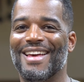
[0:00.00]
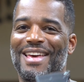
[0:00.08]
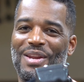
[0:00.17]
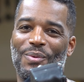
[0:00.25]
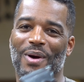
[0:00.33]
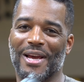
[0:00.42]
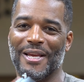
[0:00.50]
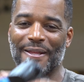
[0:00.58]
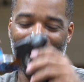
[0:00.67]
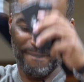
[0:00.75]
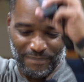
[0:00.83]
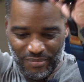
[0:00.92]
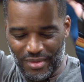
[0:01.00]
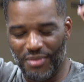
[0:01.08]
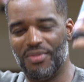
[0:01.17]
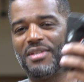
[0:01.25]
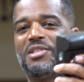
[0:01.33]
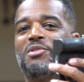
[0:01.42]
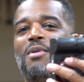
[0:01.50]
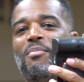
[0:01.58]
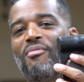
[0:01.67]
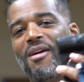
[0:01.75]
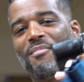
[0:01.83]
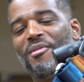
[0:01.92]
Anyway, this is my
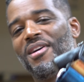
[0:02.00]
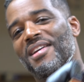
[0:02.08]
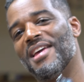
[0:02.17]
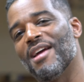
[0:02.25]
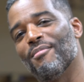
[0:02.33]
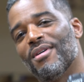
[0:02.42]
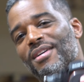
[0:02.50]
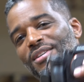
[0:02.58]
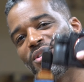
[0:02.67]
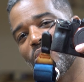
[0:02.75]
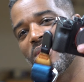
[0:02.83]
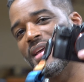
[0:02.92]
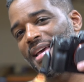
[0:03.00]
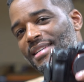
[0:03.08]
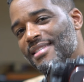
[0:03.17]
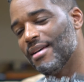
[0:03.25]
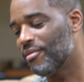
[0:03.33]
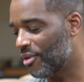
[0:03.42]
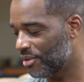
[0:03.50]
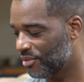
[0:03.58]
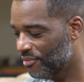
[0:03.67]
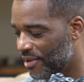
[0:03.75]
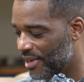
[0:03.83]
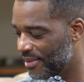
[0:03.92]
primary camera, the Sony a7R
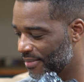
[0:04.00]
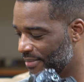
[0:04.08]
III.